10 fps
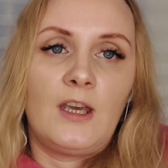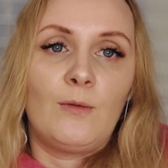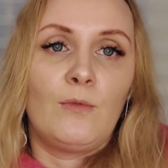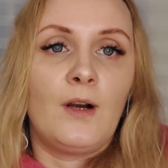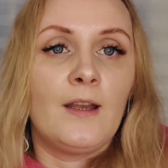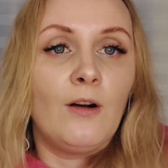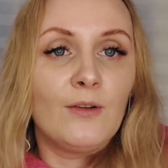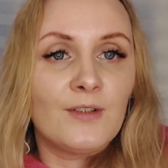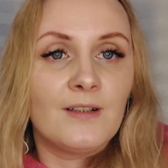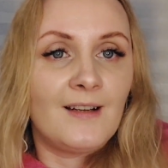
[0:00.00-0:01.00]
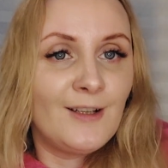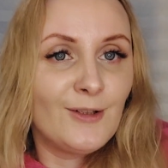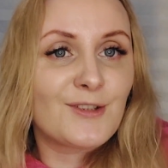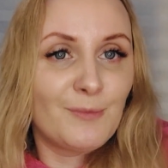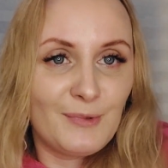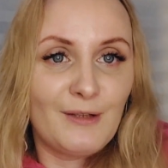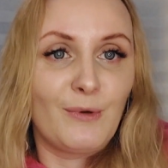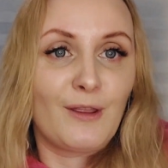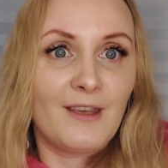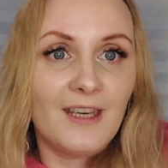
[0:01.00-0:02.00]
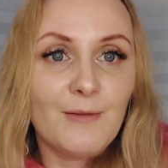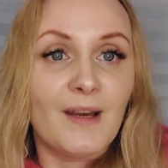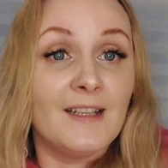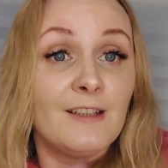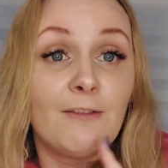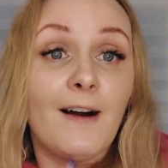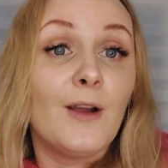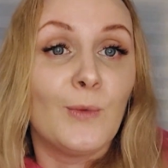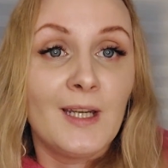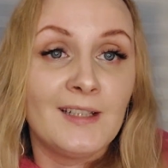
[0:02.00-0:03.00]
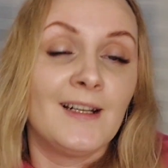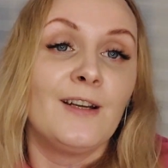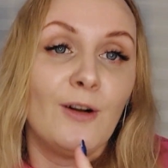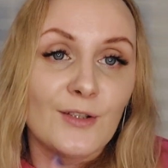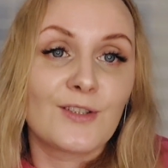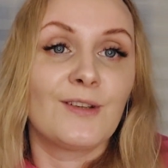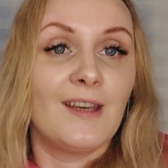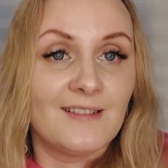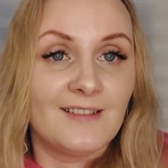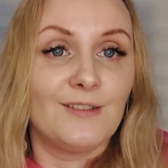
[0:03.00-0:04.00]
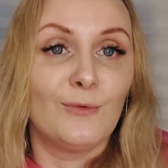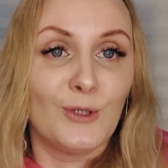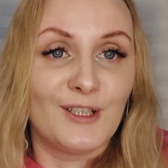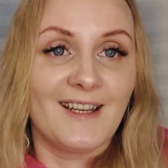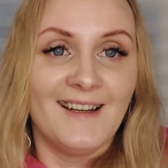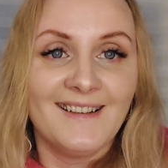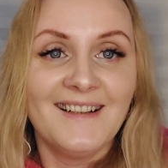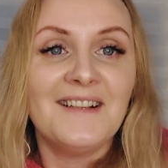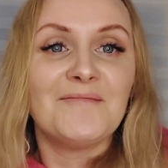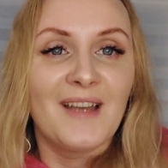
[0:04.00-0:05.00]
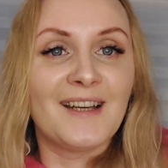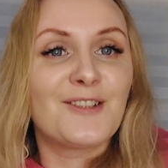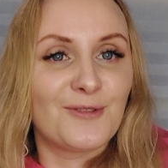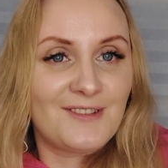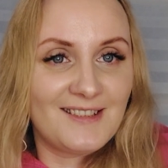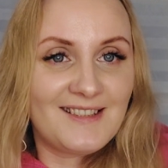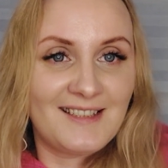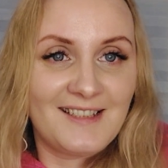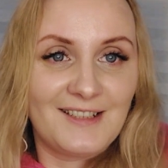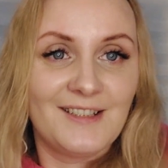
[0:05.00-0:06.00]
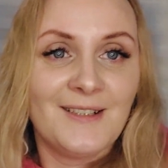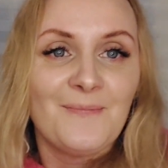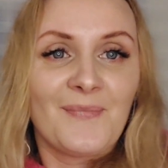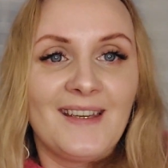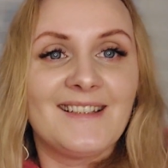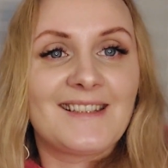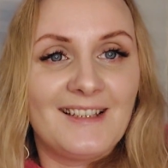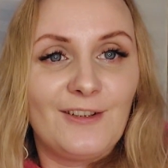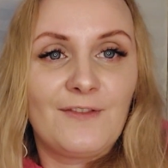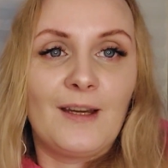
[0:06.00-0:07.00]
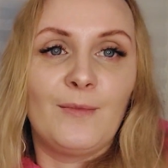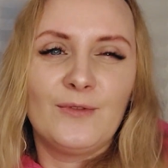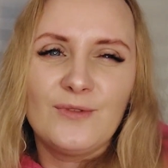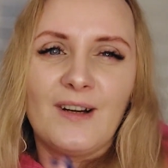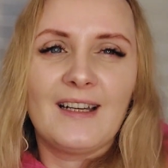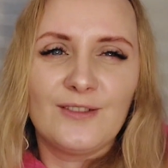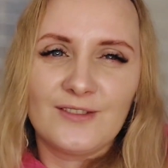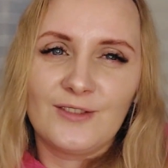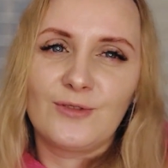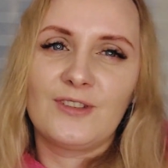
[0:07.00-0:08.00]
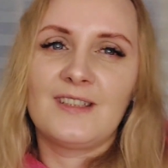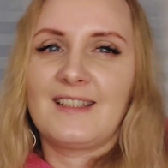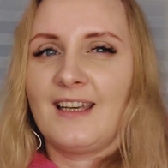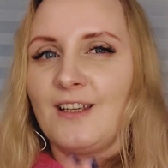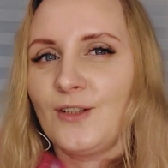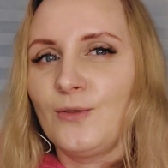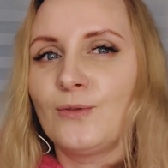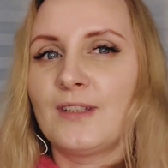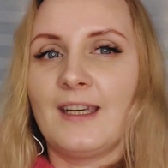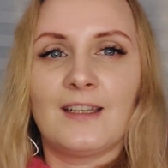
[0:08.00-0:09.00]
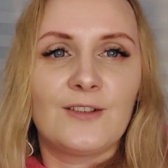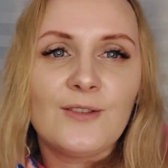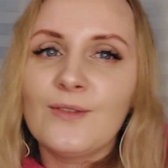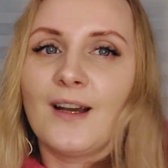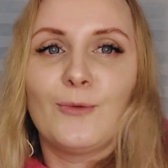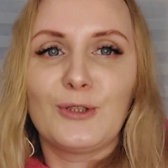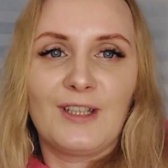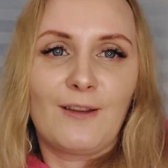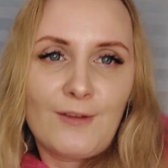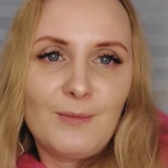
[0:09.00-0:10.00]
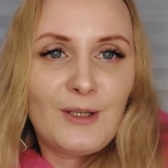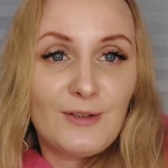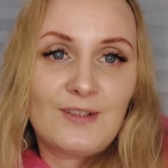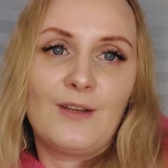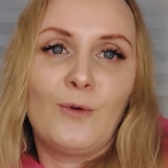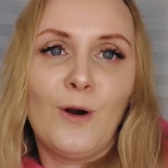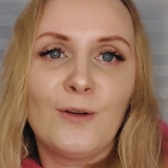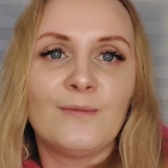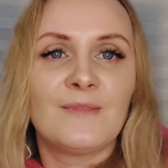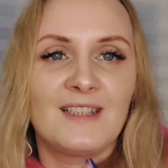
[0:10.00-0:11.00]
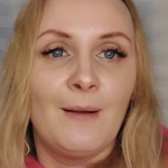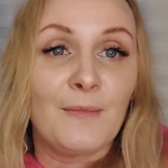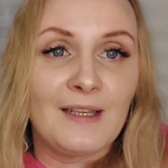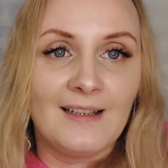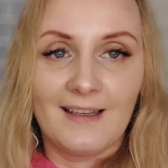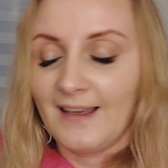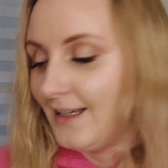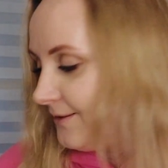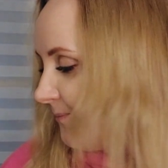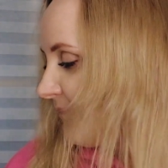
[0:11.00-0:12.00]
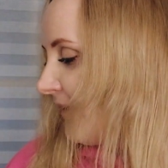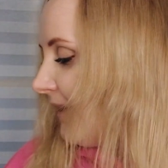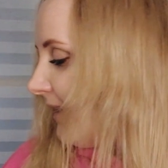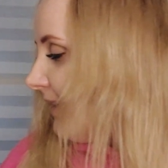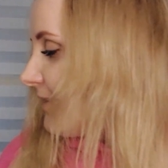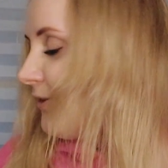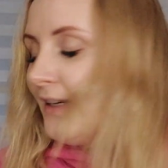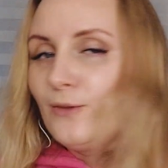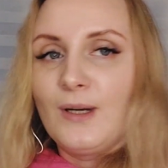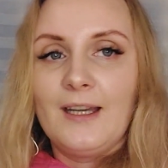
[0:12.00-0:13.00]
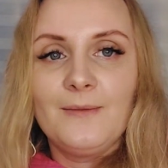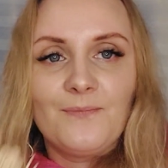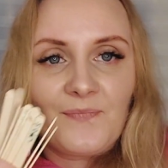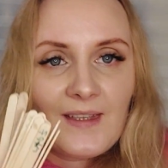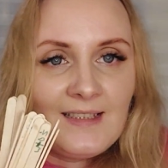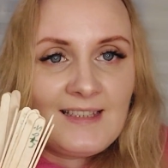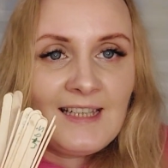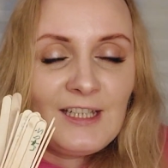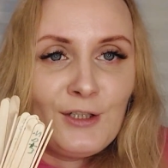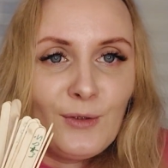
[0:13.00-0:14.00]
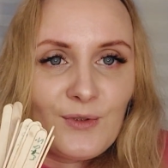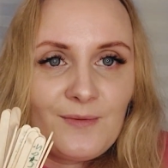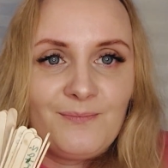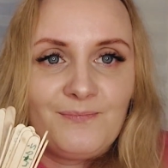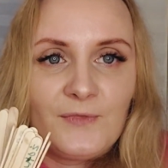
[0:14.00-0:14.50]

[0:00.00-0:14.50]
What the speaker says: game. I also play with him, and if I win, I also get the reward. I choose the sticker instead of them. No, I usually say you take 2, I will take 3 because I won, something like that. So anyway, sticky notes.